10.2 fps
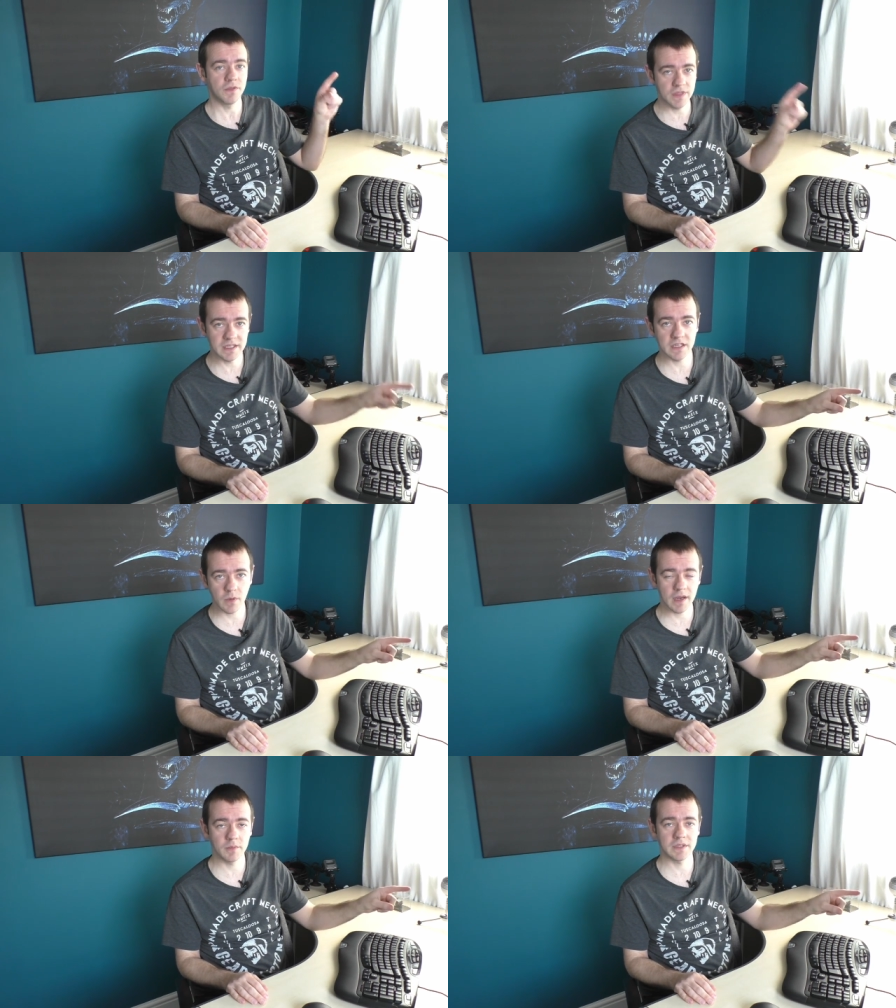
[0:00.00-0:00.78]
This is
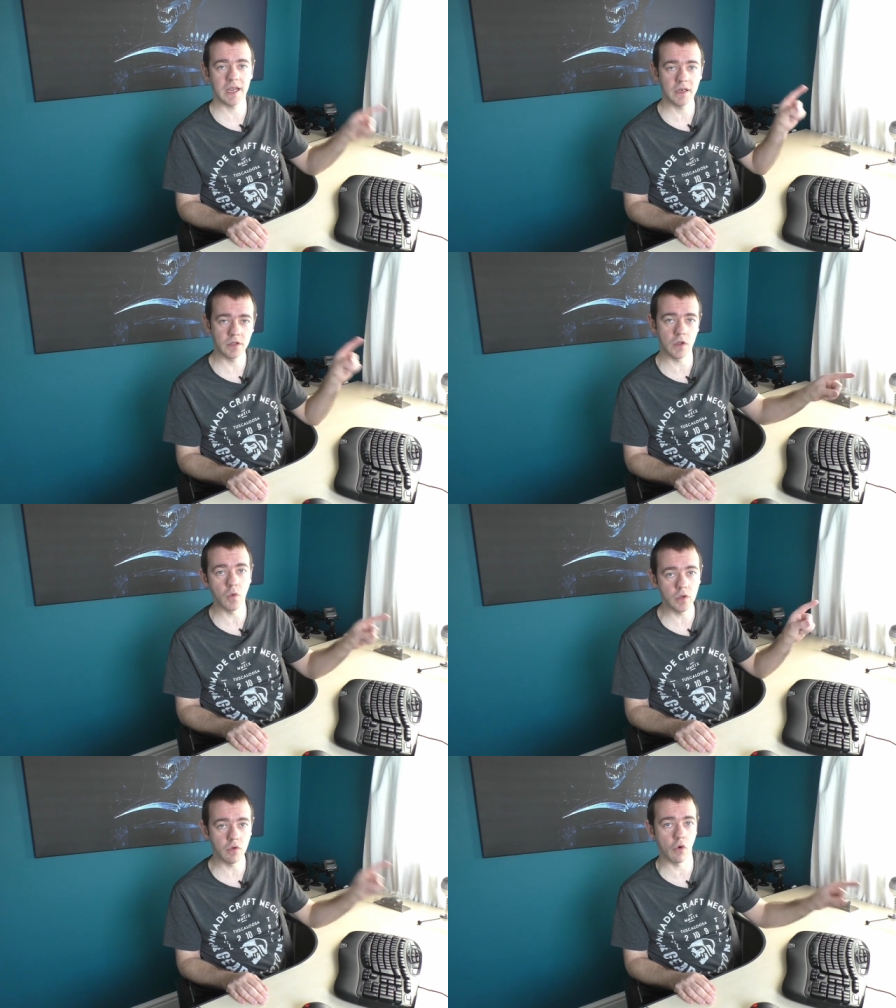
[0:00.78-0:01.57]
why I'm saying
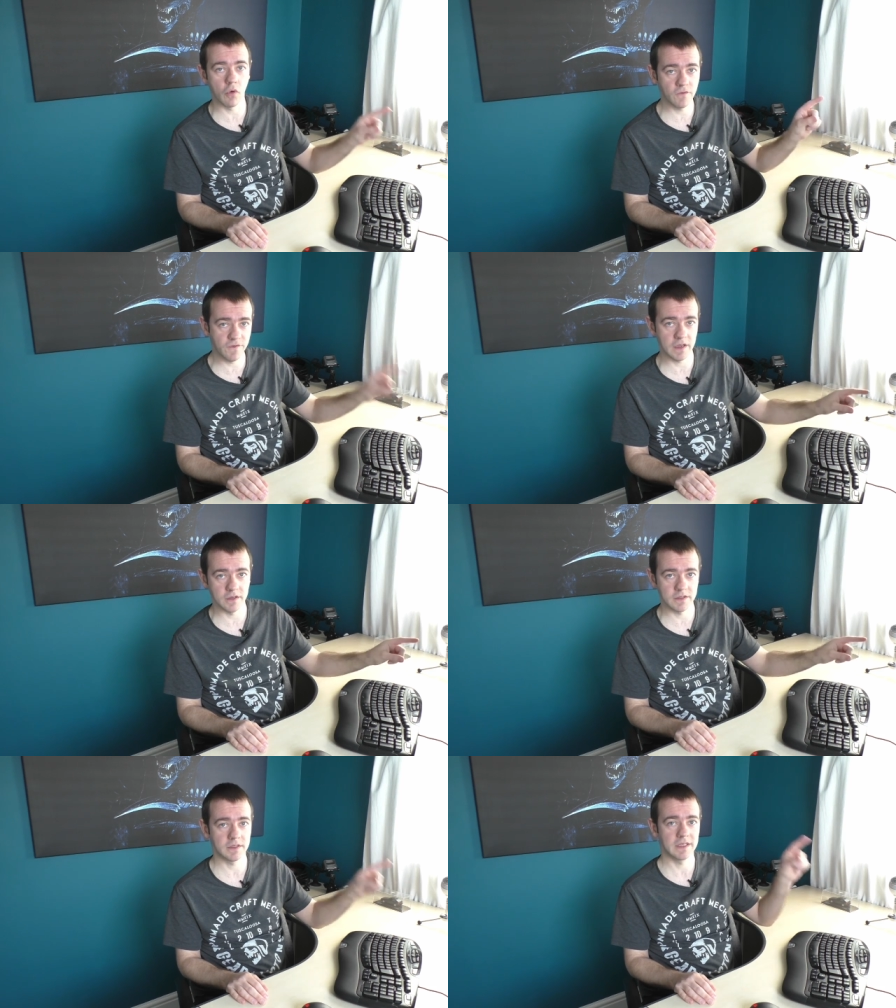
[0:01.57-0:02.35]
do your own
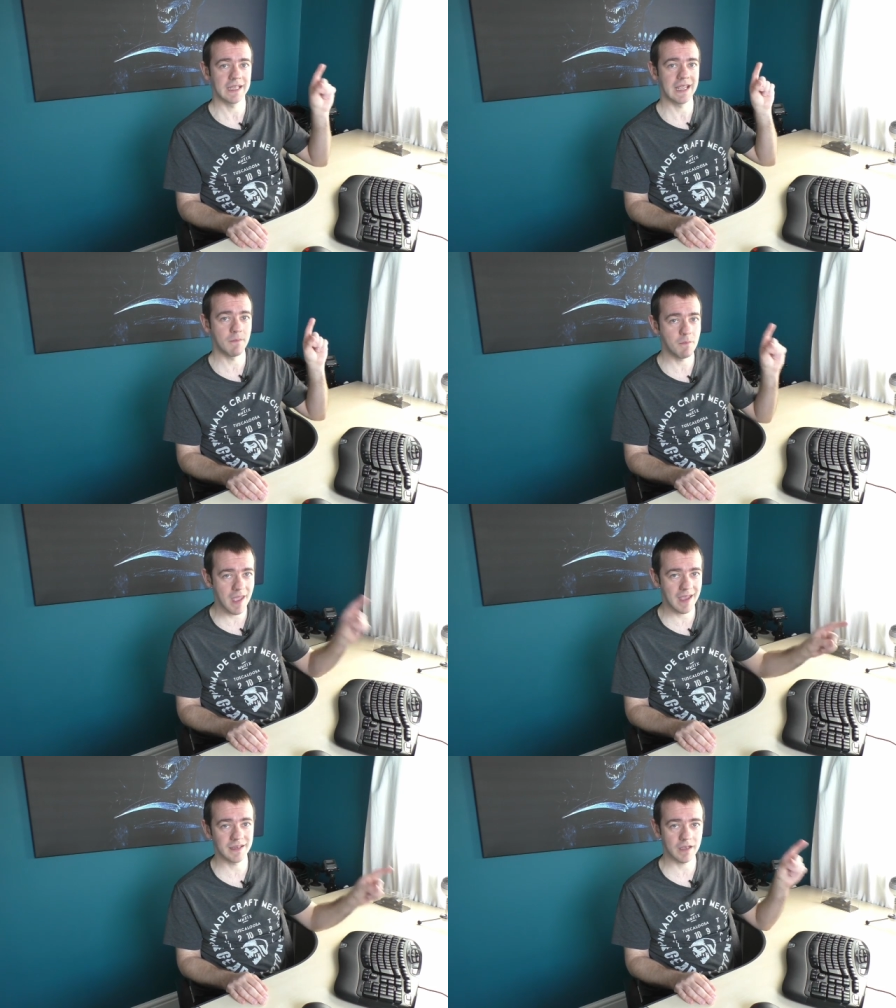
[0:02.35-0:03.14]
figures. It
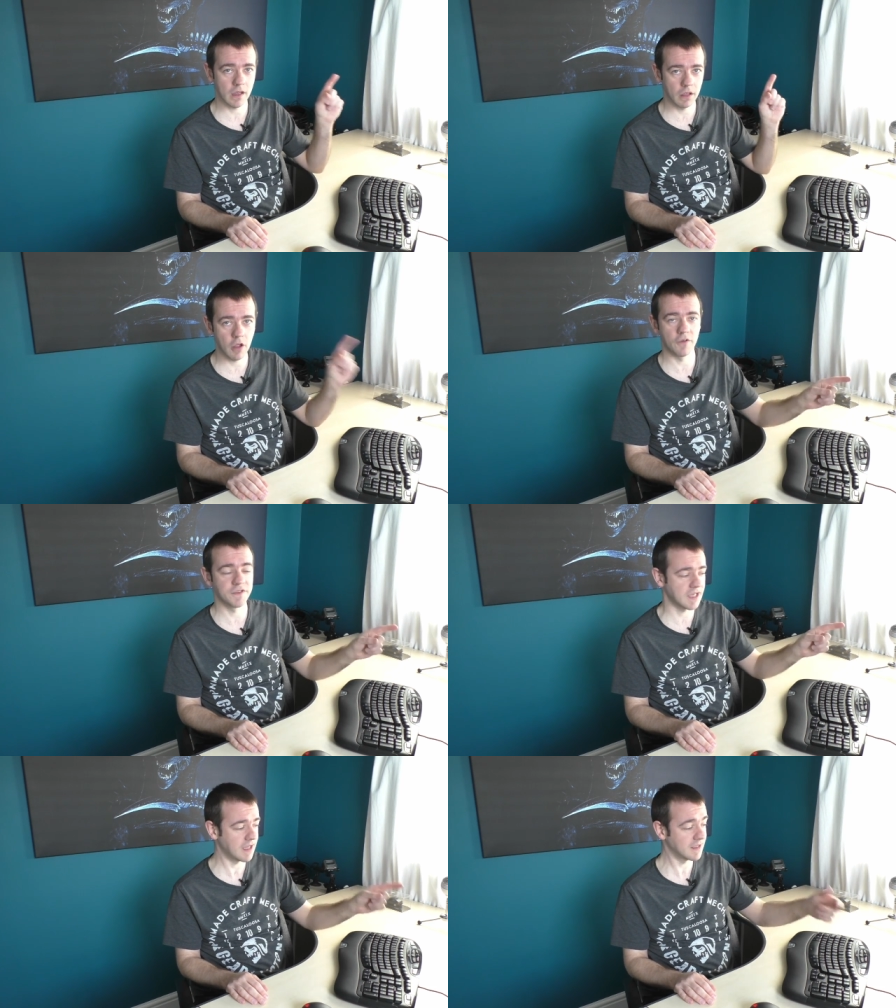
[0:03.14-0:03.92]
makes a lot of
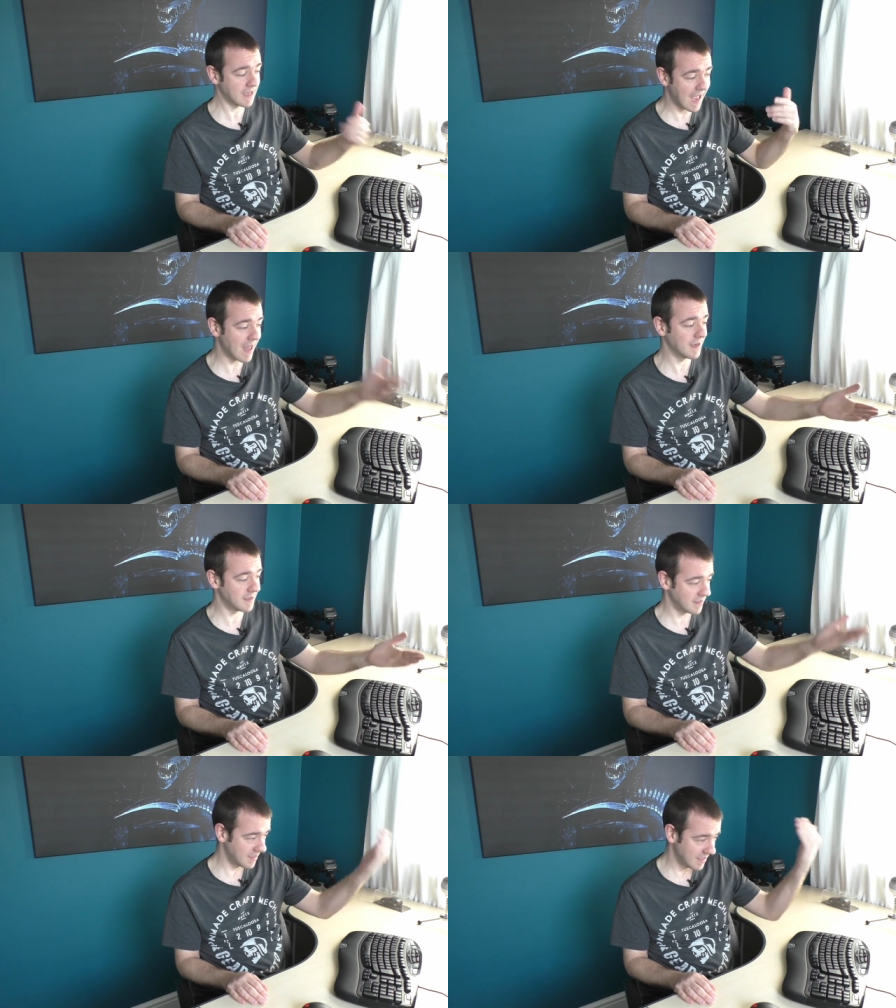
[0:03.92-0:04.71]
sense
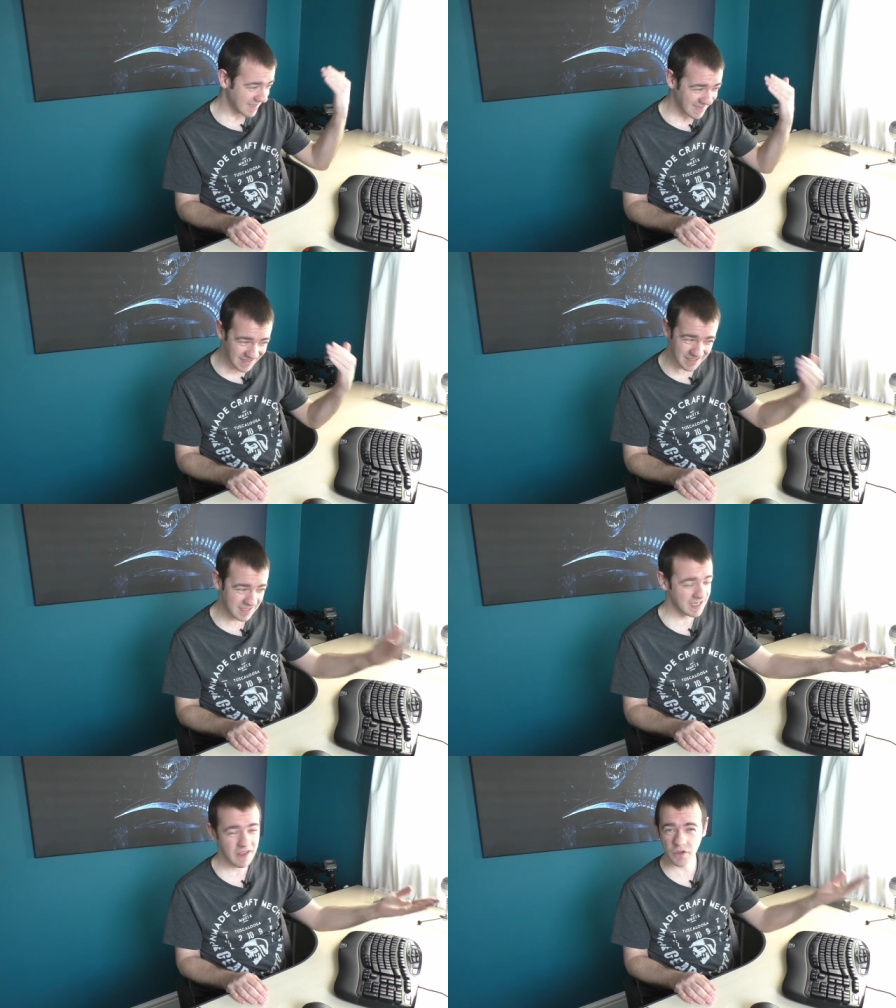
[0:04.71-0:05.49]
and can
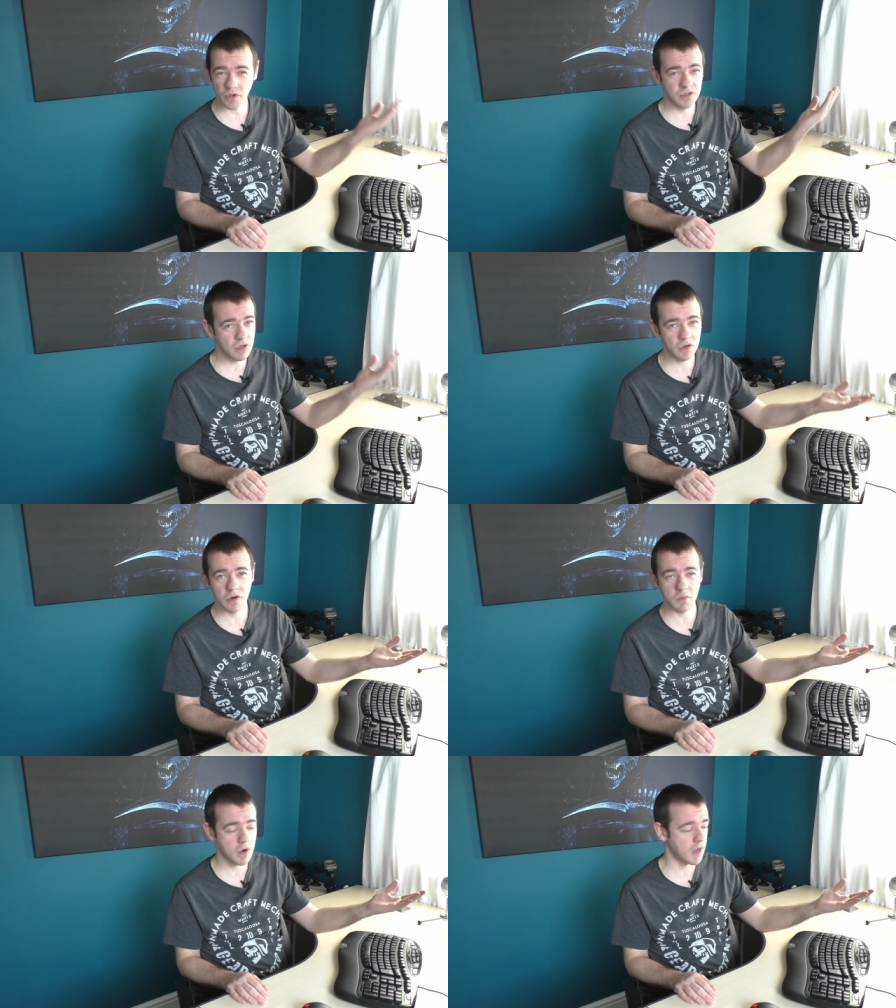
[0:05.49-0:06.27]
save you a
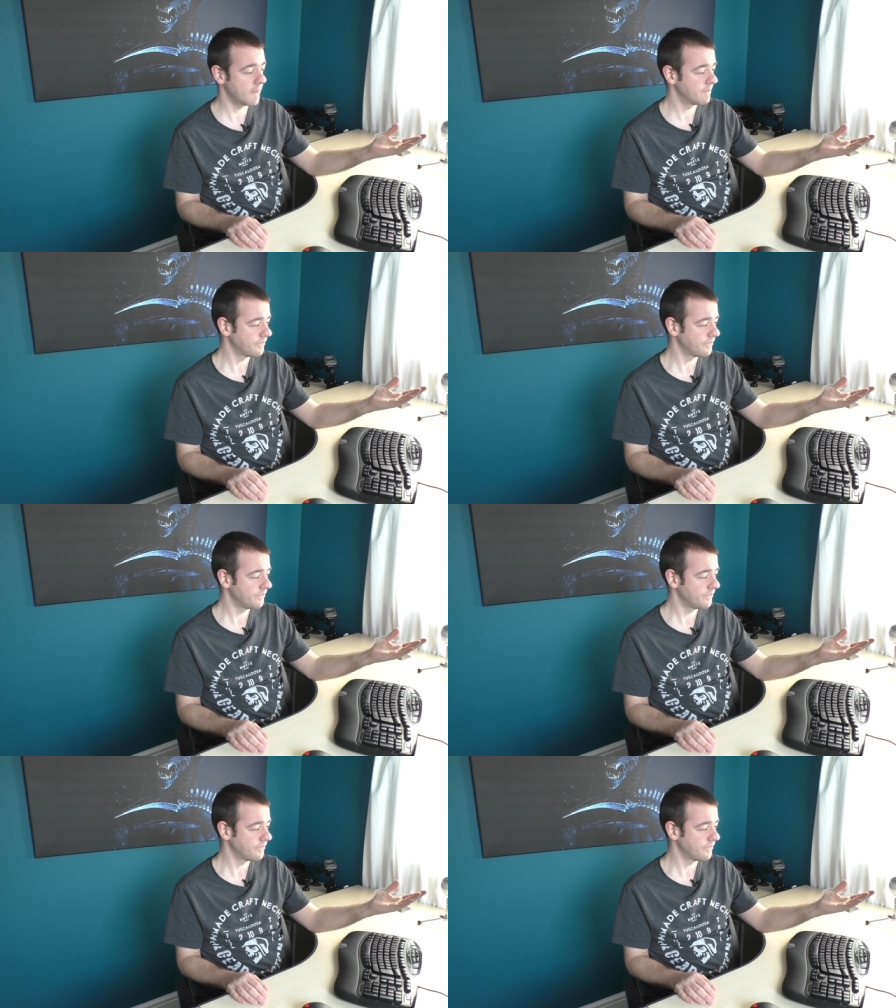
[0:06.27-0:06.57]
ton of money.